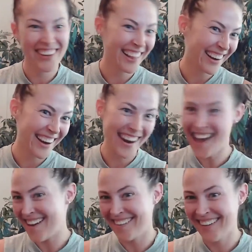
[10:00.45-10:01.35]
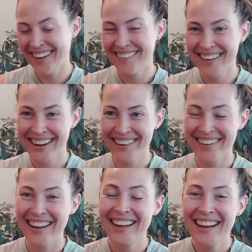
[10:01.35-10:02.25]
They're like, no, I don't want to do
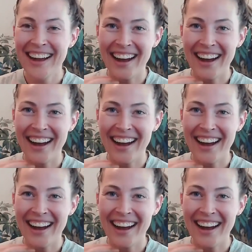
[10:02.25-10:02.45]
it.